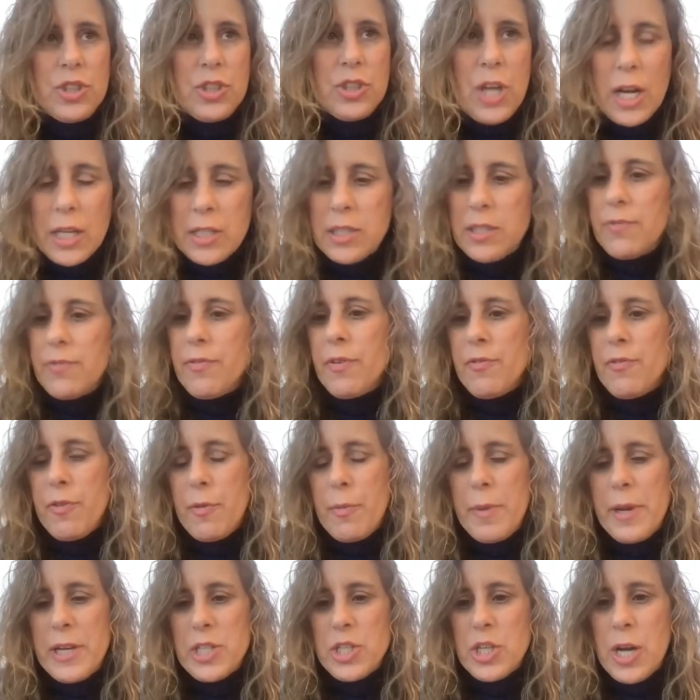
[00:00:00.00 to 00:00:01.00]
tons of
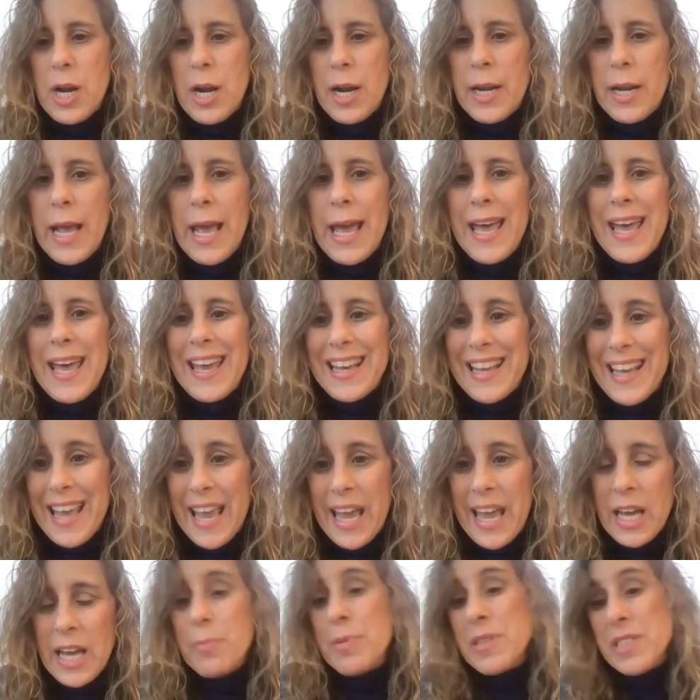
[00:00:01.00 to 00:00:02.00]
information on
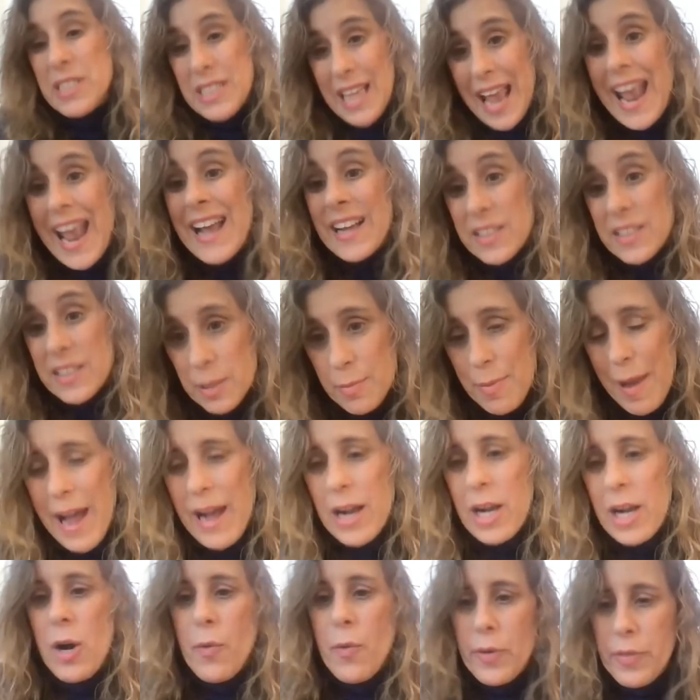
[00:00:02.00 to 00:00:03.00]
cannabis and
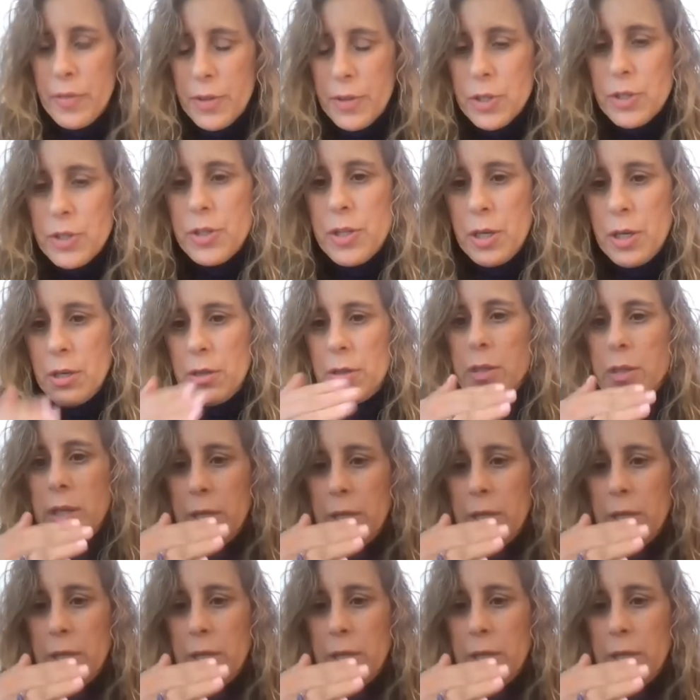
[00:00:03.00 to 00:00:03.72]
tobacco and the, the,